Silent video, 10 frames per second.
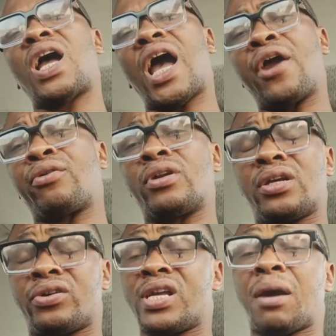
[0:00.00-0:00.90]
I
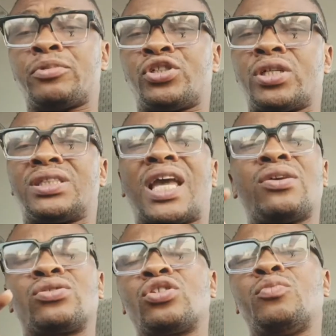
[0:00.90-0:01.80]
really appreciate it.
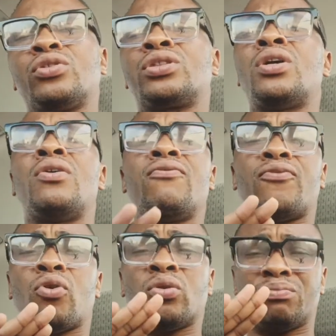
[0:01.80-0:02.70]
Thank you so much
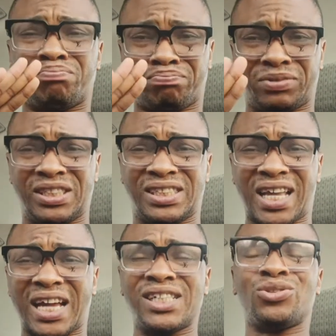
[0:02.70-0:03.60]
for
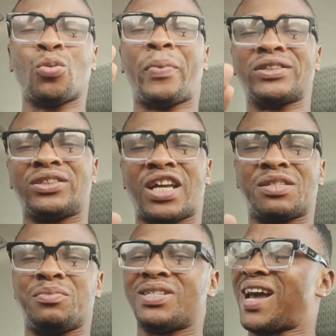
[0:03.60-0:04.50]
deciding to
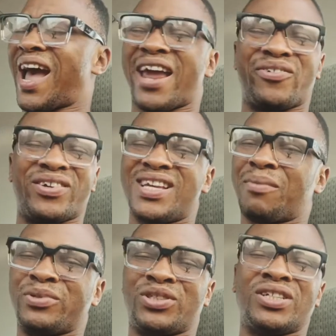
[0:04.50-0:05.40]
patronize me. I really
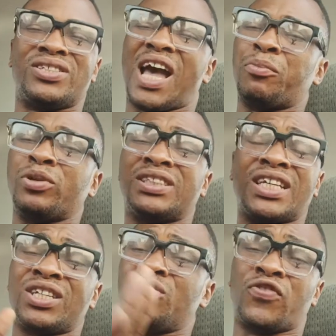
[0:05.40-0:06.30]
appreciate it. I'm not
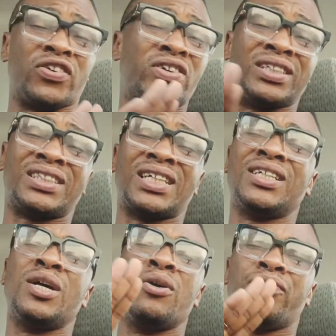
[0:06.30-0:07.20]
taking you for granted
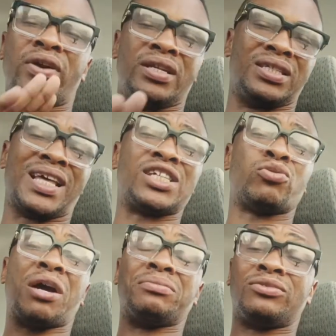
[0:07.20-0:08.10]
for anything. That is
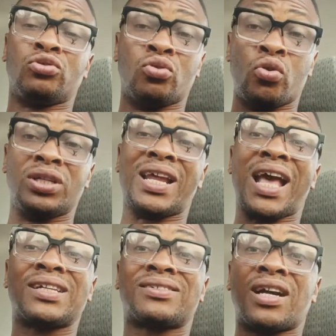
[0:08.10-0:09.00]
why I'm going
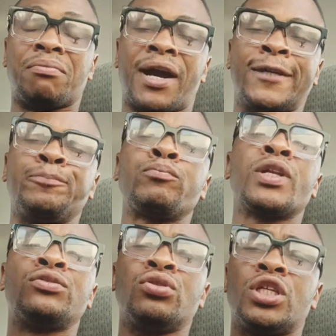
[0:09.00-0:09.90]
extra mile
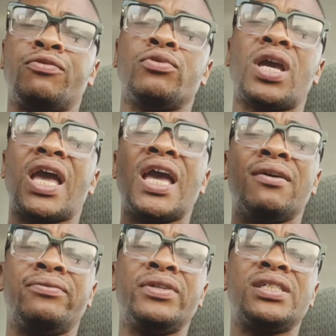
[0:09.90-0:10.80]
to give you
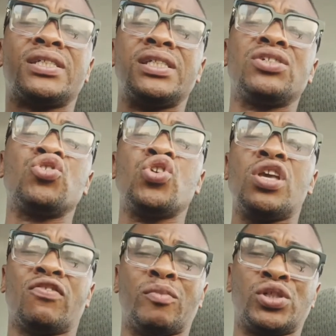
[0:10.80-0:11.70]
every single
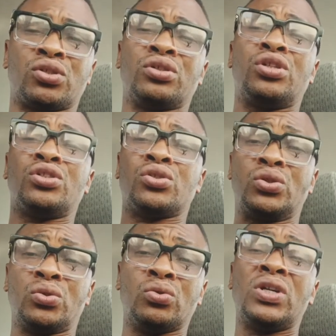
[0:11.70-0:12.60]
information you need to
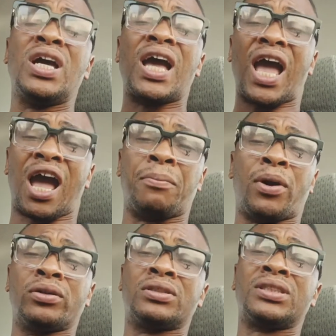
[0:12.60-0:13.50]
know
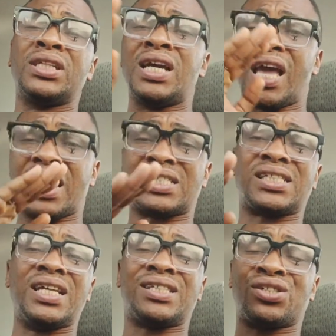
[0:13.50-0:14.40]
about
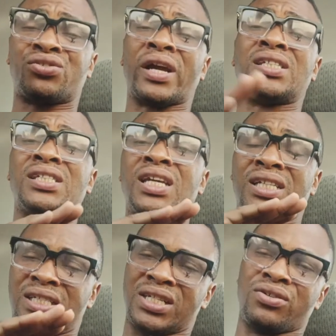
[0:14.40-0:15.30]
estates right here
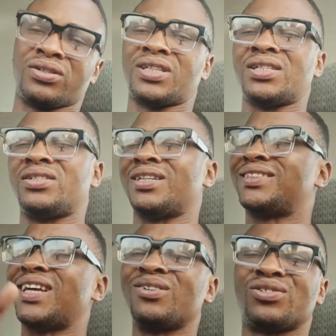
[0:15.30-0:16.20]
in Lagos, Nigeria.
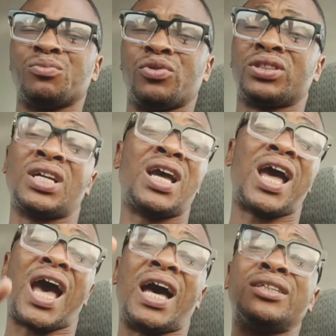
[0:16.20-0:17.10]
Thank you so much.
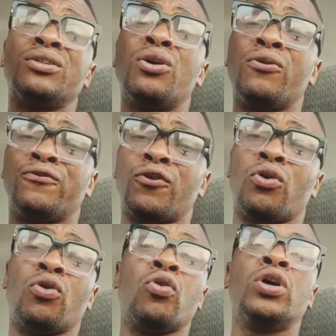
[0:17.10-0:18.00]
And
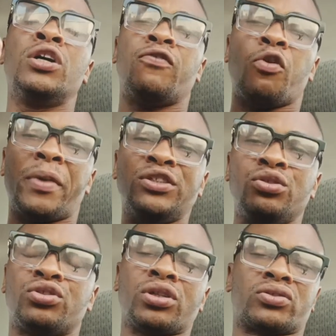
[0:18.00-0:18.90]
for my
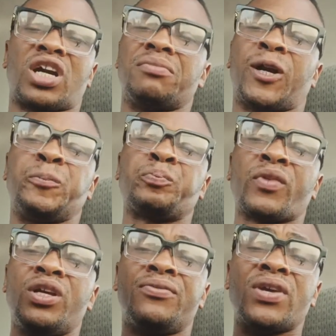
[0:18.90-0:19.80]
new subscriber,
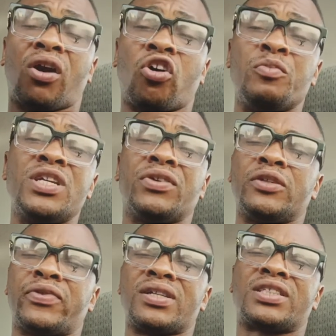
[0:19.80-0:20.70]
if you are coming here for the
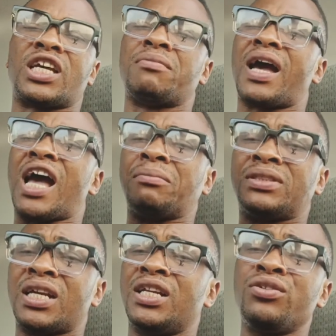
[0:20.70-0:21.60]
first time, I'm
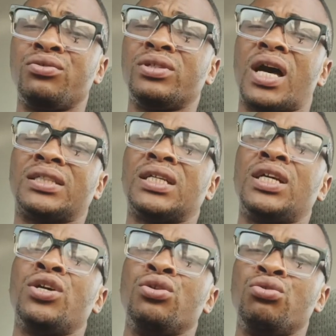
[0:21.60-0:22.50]
telling you that
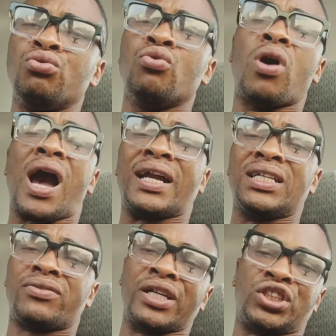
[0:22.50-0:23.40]
you are
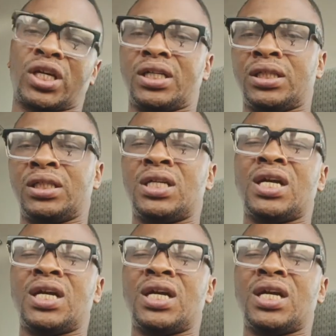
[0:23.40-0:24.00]
the right channel.